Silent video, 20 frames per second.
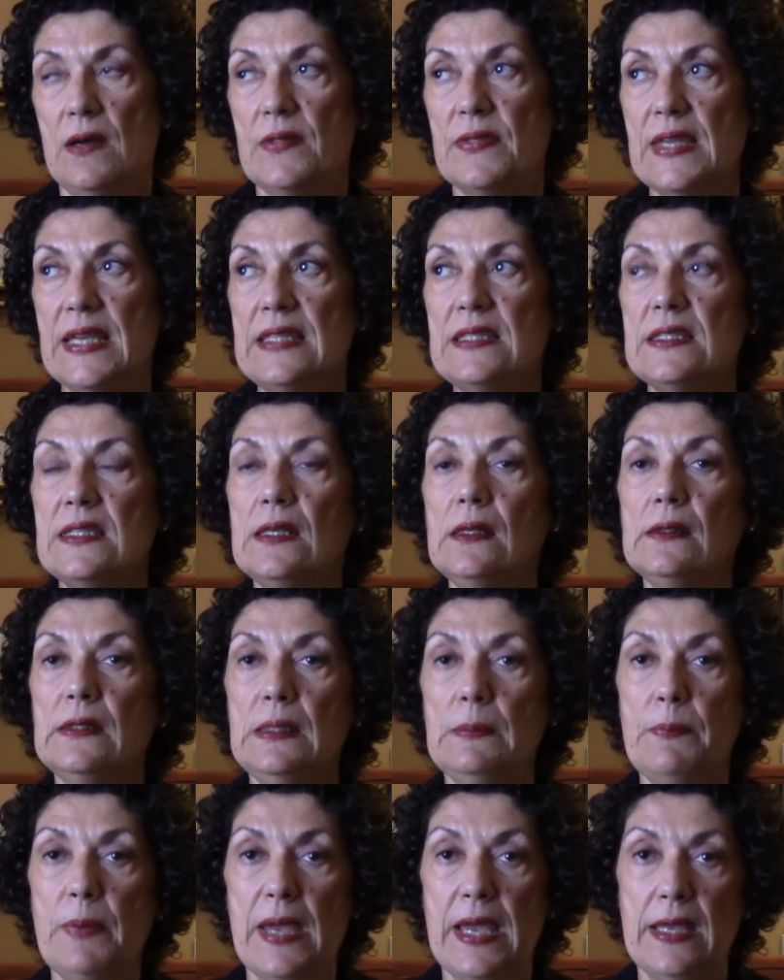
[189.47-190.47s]
they still
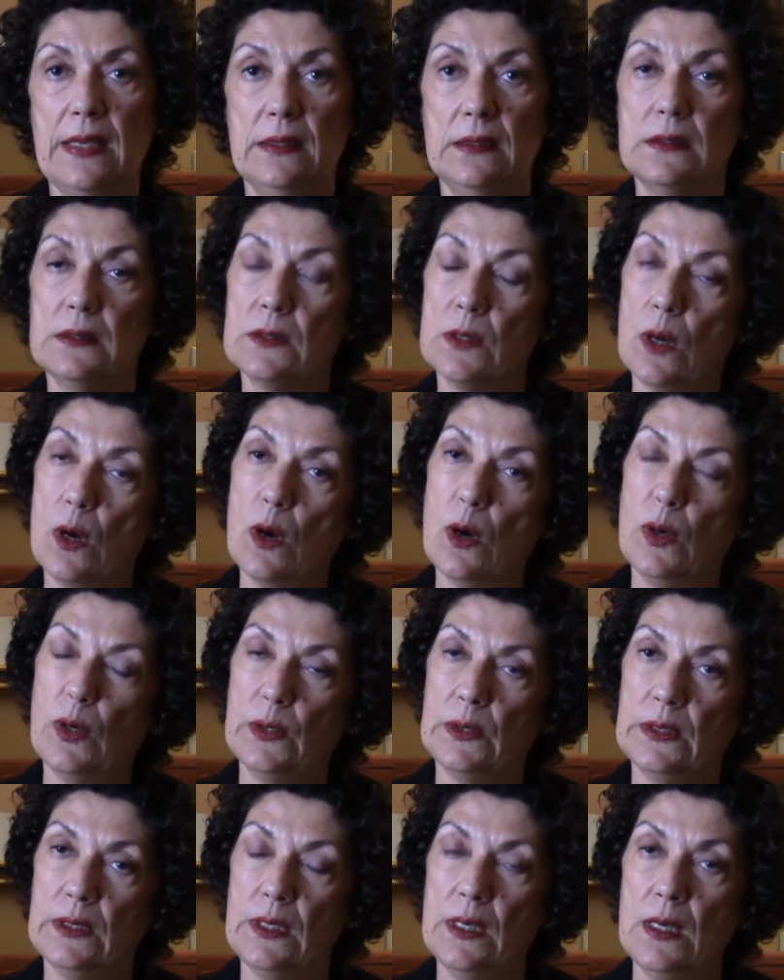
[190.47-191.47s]
depend
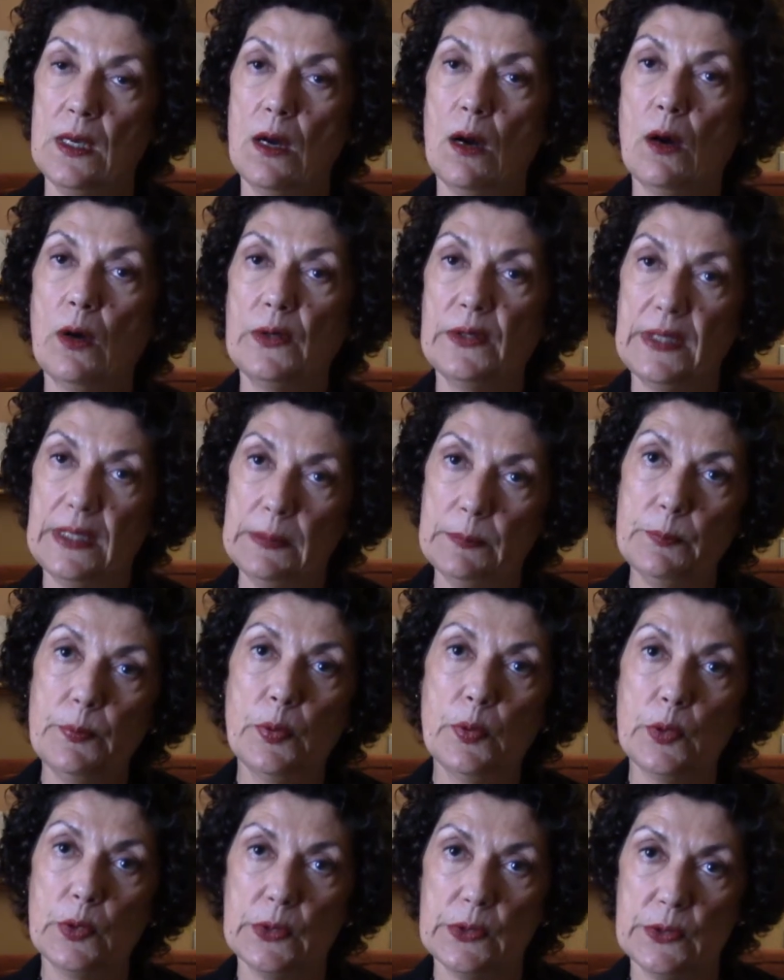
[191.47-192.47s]
on
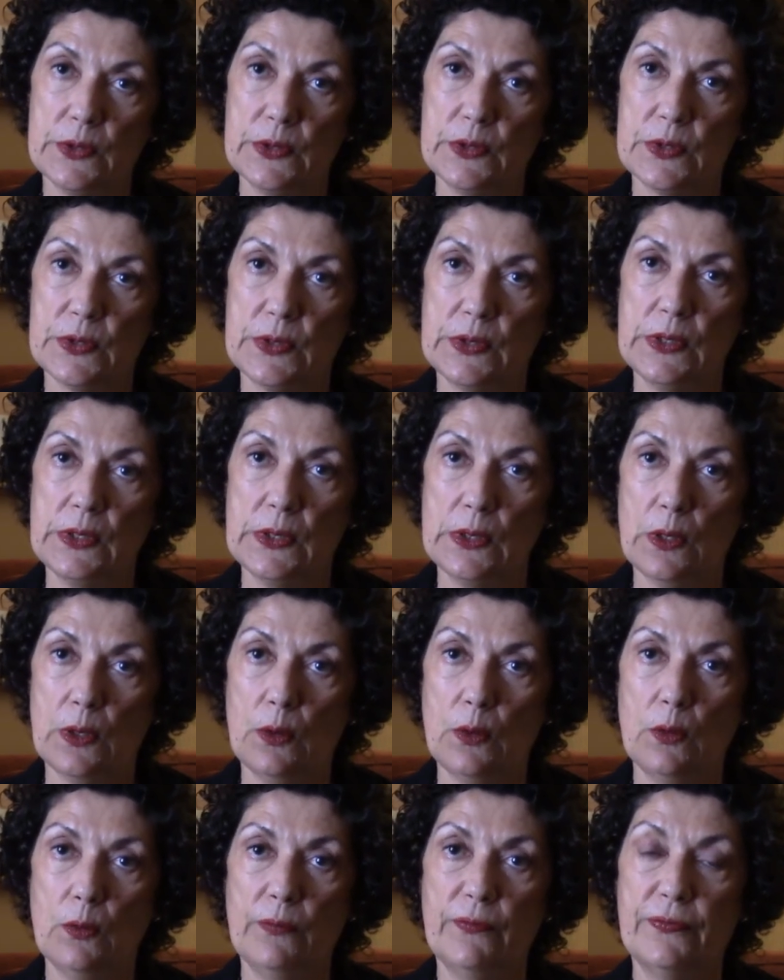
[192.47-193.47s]
importers, you
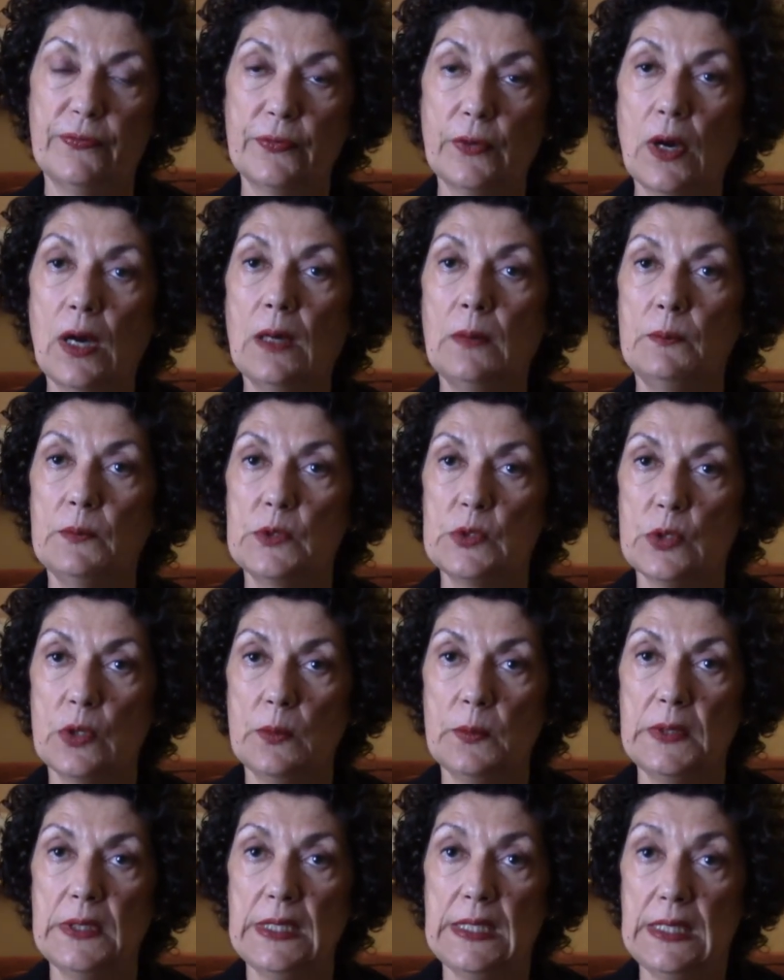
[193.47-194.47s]
know, from
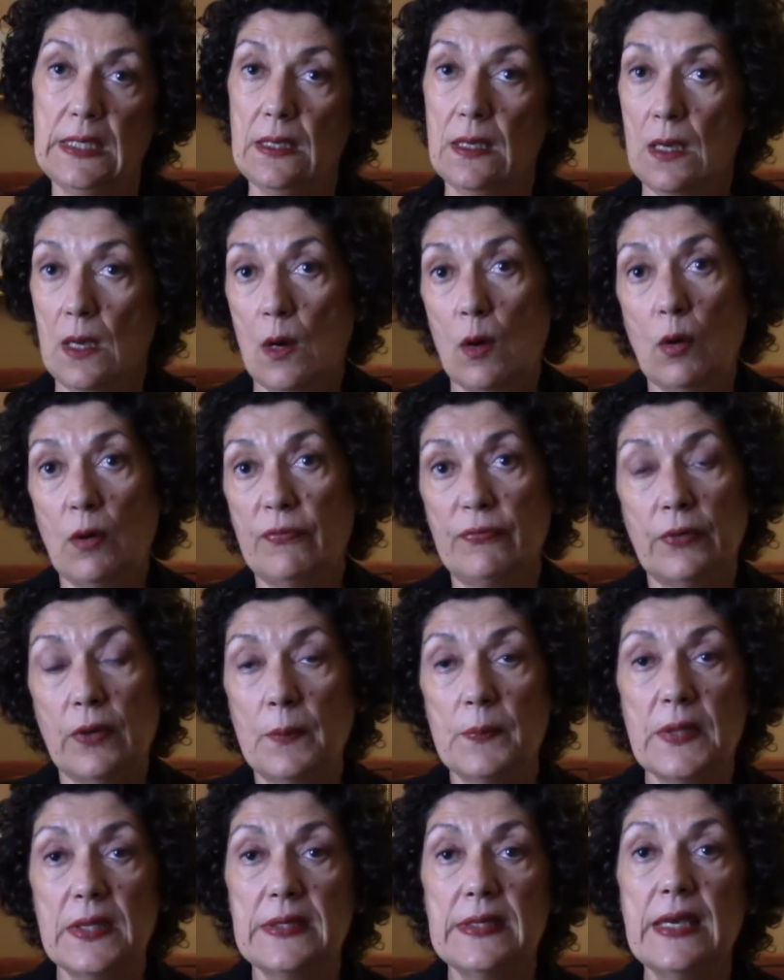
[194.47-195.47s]
Germany or
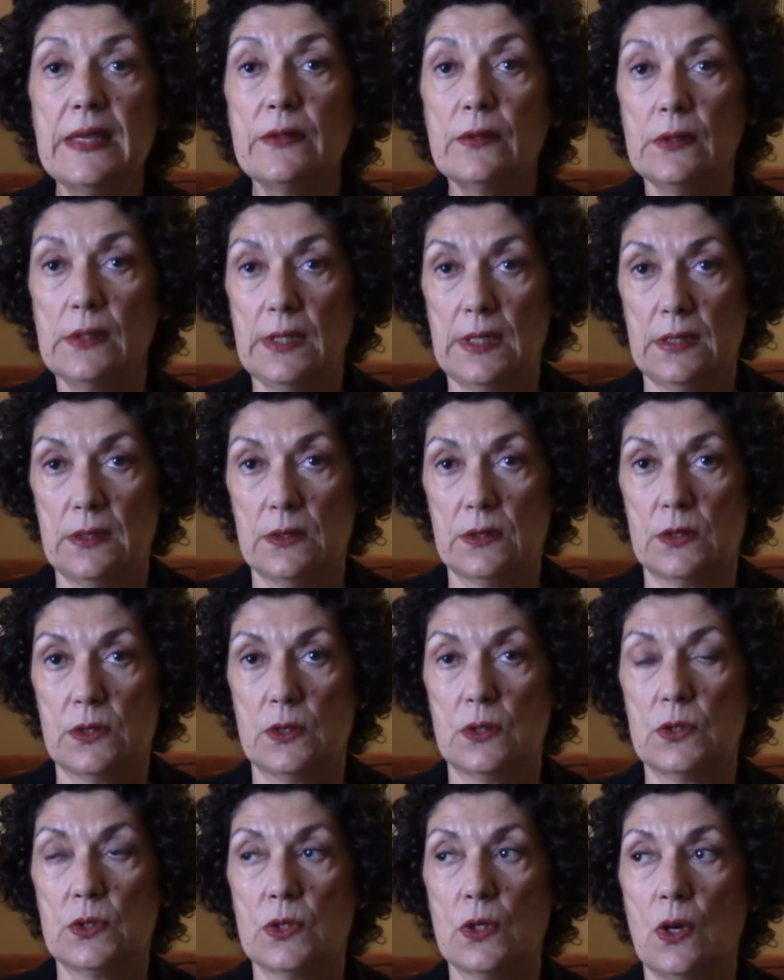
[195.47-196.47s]
from the
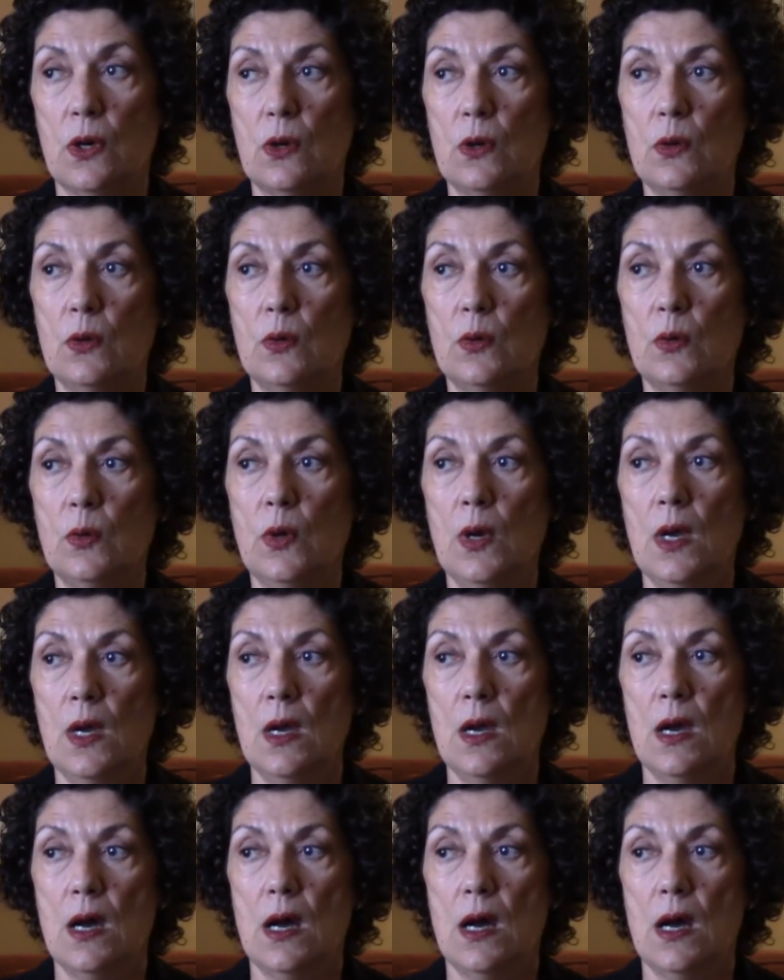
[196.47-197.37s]
Netherlands. So,